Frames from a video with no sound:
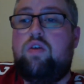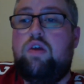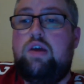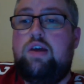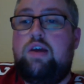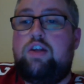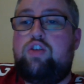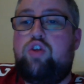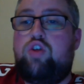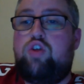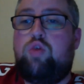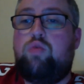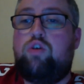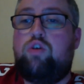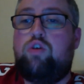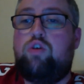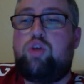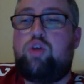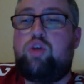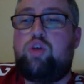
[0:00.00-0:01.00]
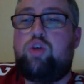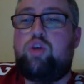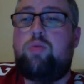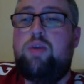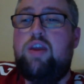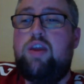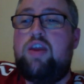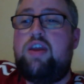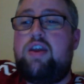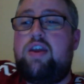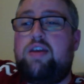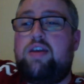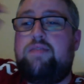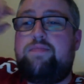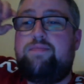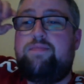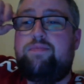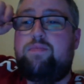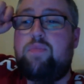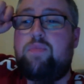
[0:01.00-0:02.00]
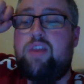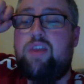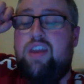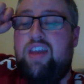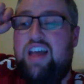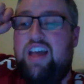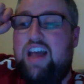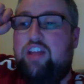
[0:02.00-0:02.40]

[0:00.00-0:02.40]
Do I watch WWE? I